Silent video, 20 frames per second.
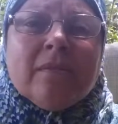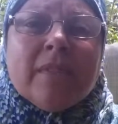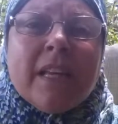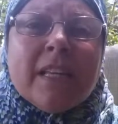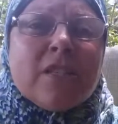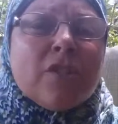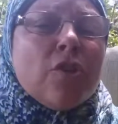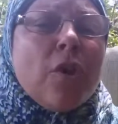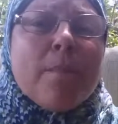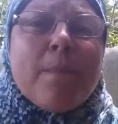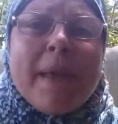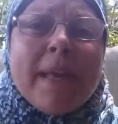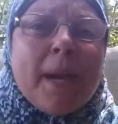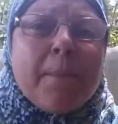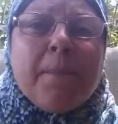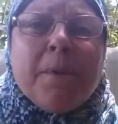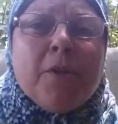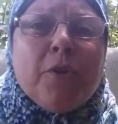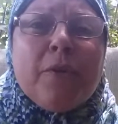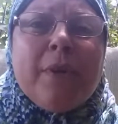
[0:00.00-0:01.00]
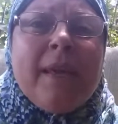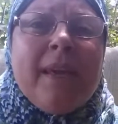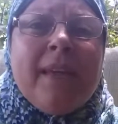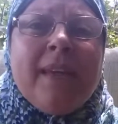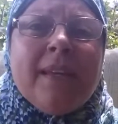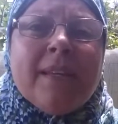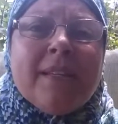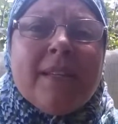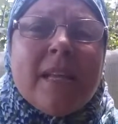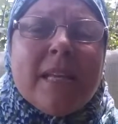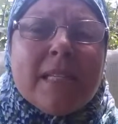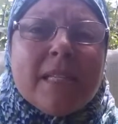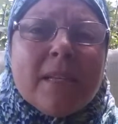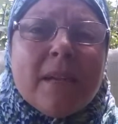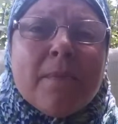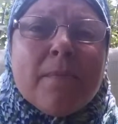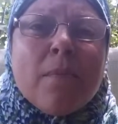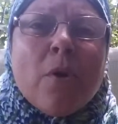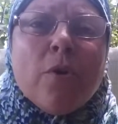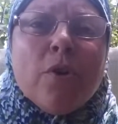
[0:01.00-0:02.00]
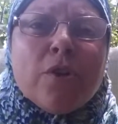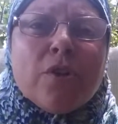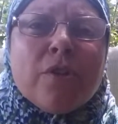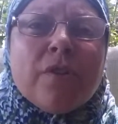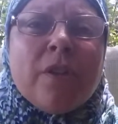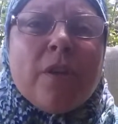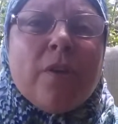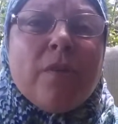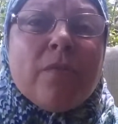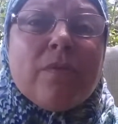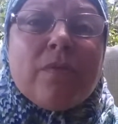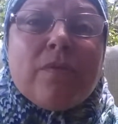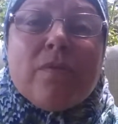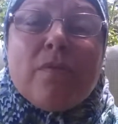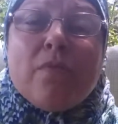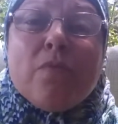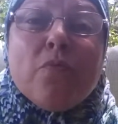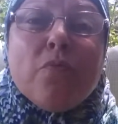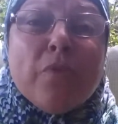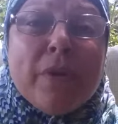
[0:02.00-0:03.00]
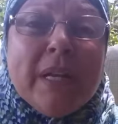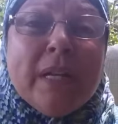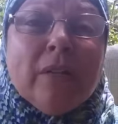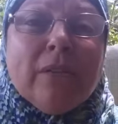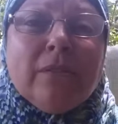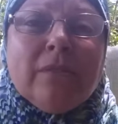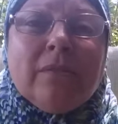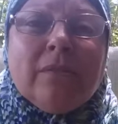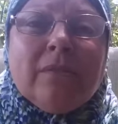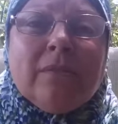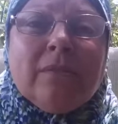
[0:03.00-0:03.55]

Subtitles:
It's not made up in your head. It's an emotion that it's real.